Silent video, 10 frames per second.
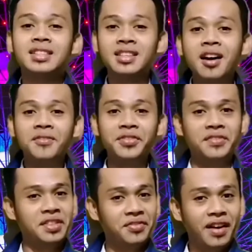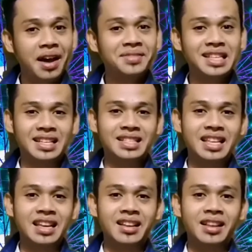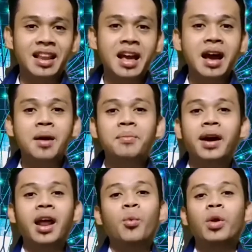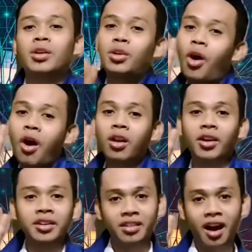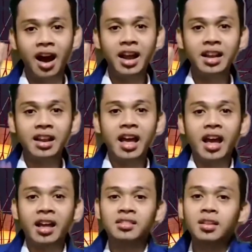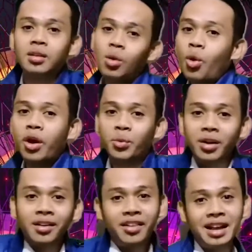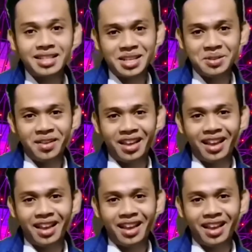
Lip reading: Psalm 55:16. But I will call on God, and the Lord will rescue